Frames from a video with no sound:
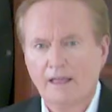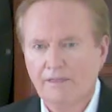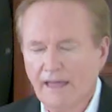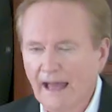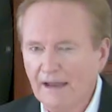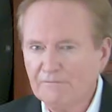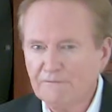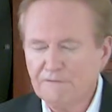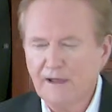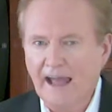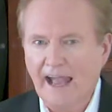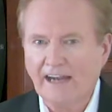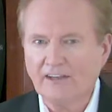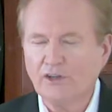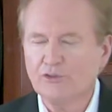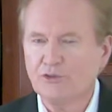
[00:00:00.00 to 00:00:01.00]
That
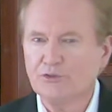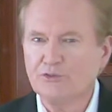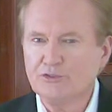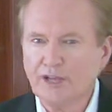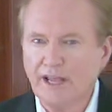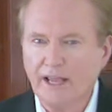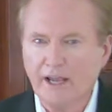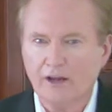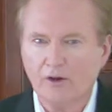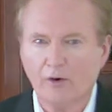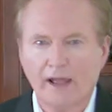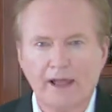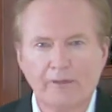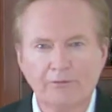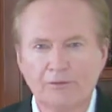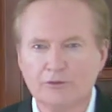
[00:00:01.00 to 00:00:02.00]
fact is a tear
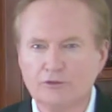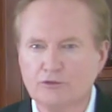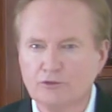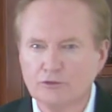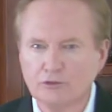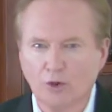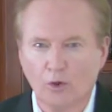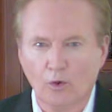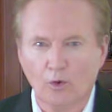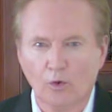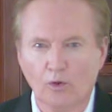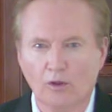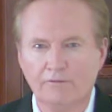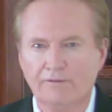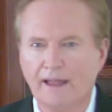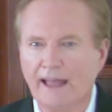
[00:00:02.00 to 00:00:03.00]
at the soul
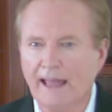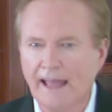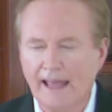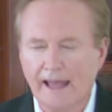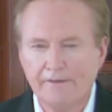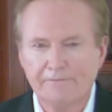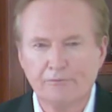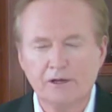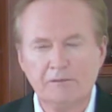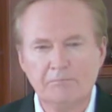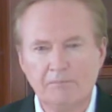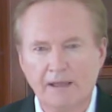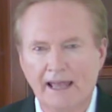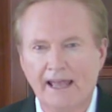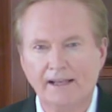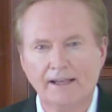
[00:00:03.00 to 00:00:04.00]
of every
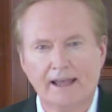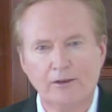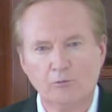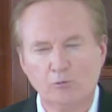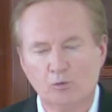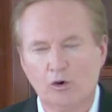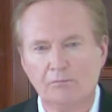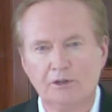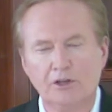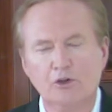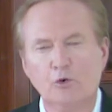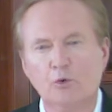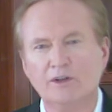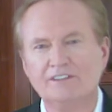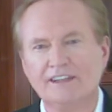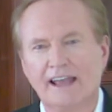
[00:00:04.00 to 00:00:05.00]
man and woman
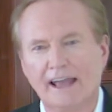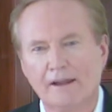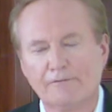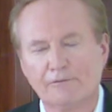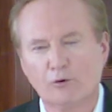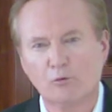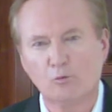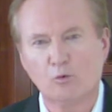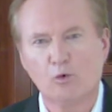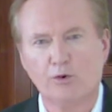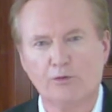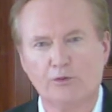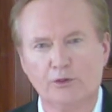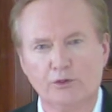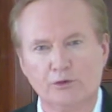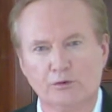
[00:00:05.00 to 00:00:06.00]
who has ever worn
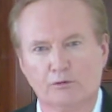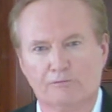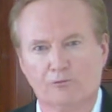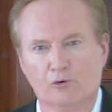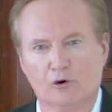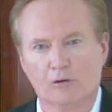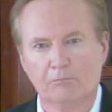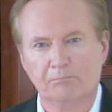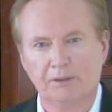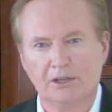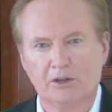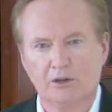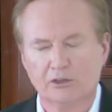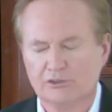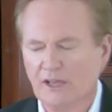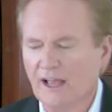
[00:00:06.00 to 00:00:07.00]
the uniform,
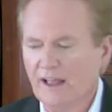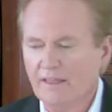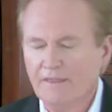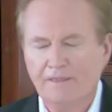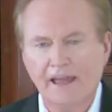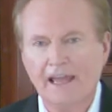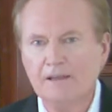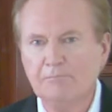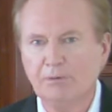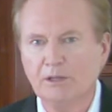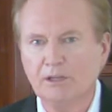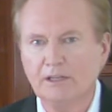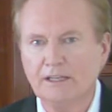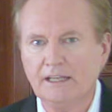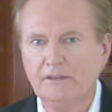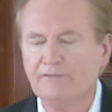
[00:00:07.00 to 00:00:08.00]
because they
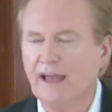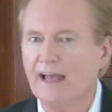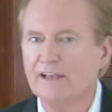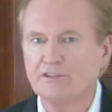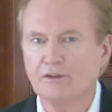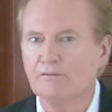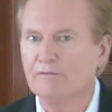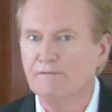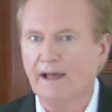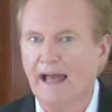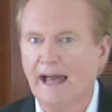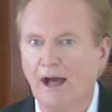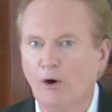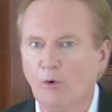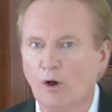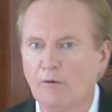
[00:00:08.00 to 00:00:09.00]
believe as a
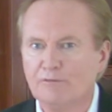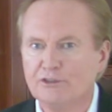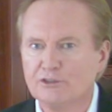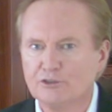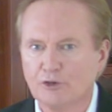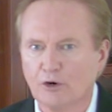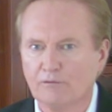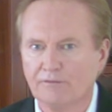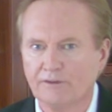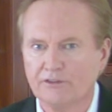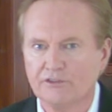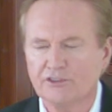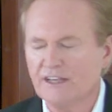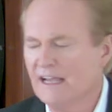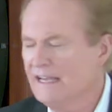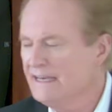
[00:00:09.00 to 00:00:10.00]
vow of
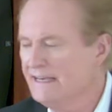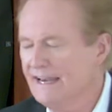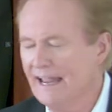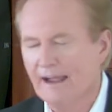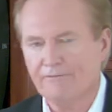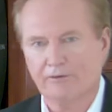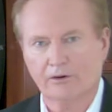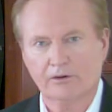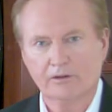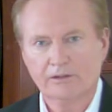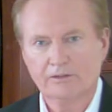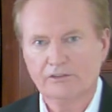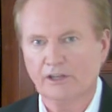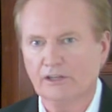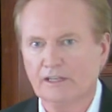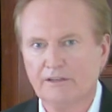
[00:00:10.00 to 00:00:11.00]
service never
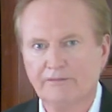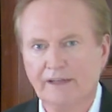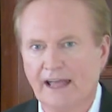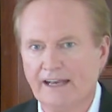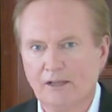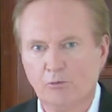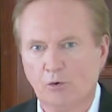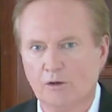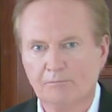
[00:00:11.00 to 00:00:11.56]
to leave anyone